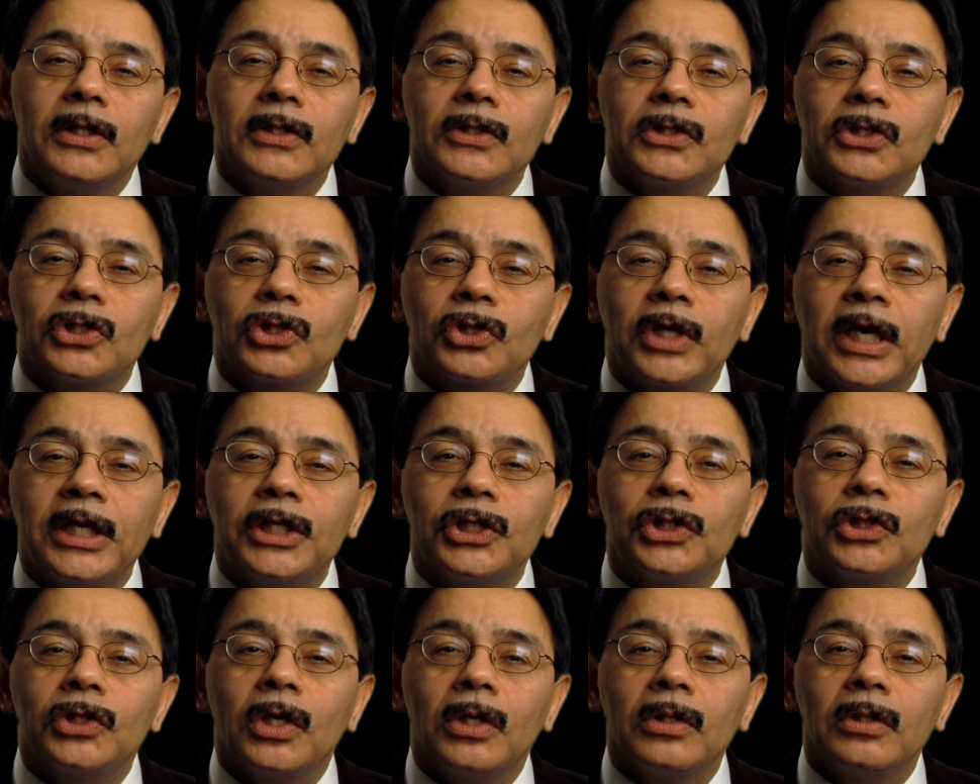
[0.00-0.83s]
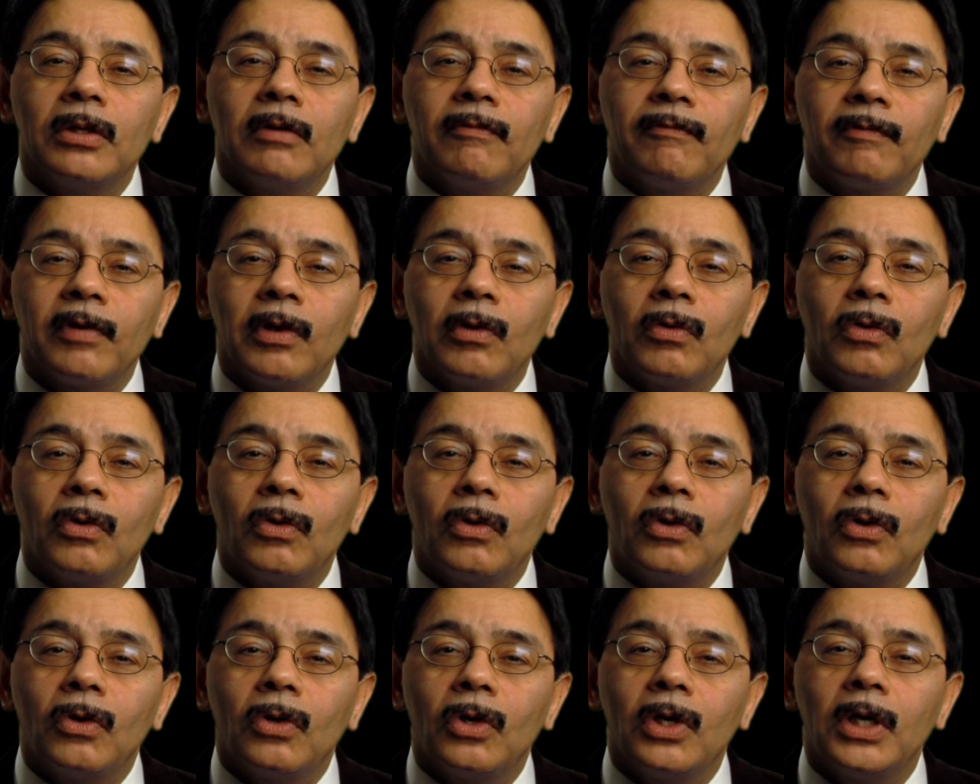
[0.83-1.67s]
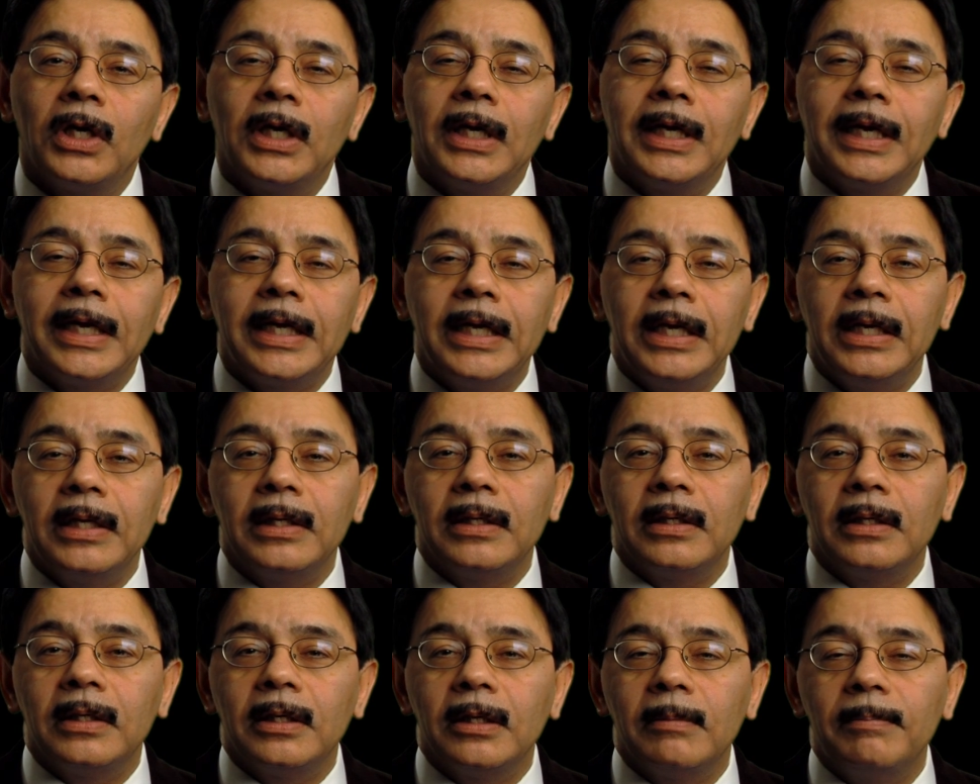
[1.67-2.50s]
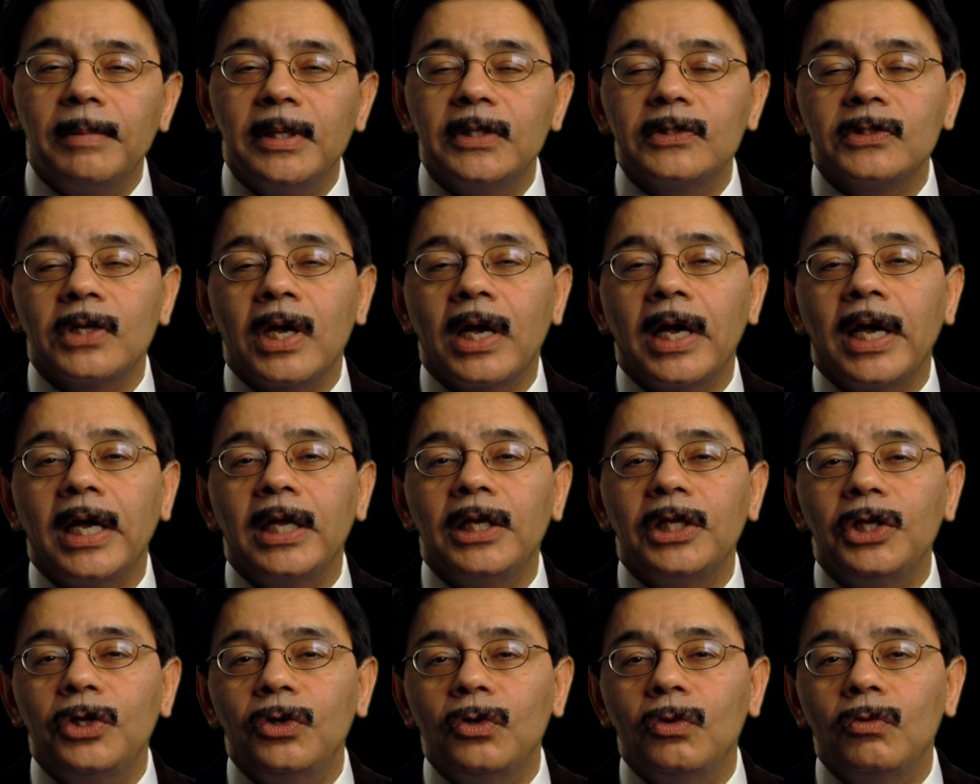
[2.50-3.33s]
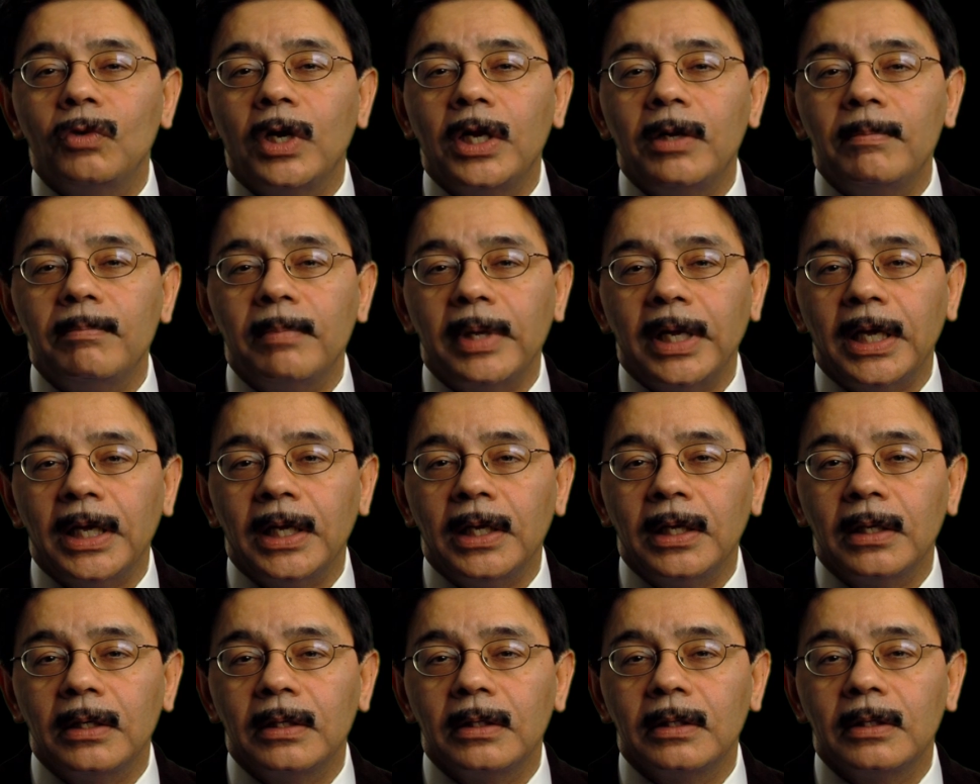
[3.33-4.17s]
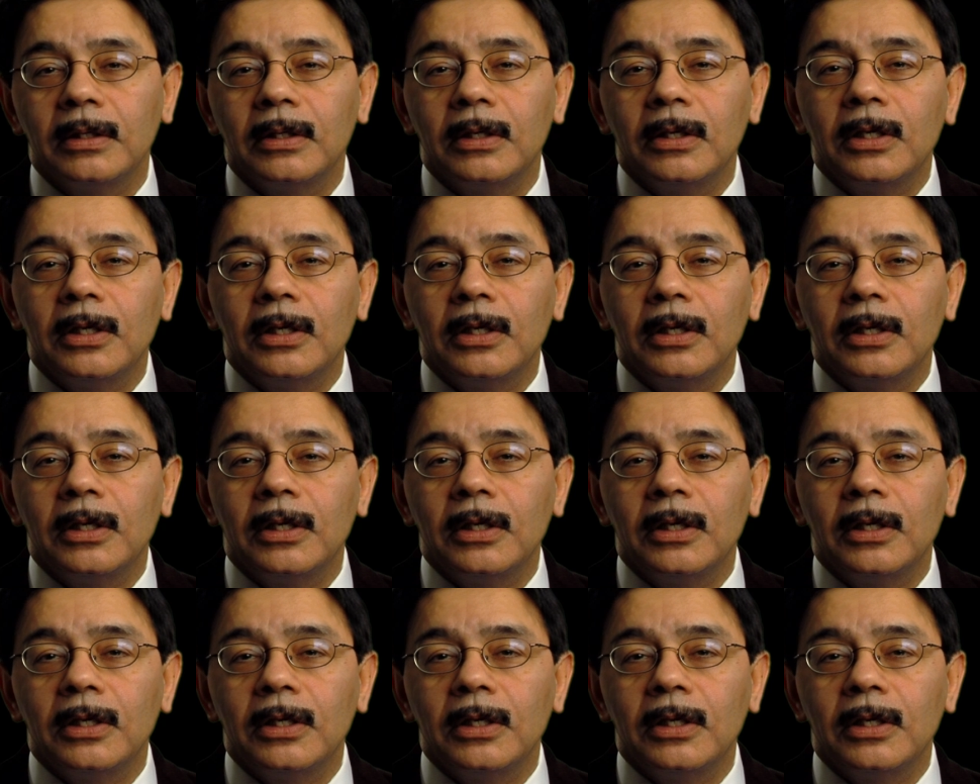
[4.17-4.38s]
stretched on the floor, here beside you and me.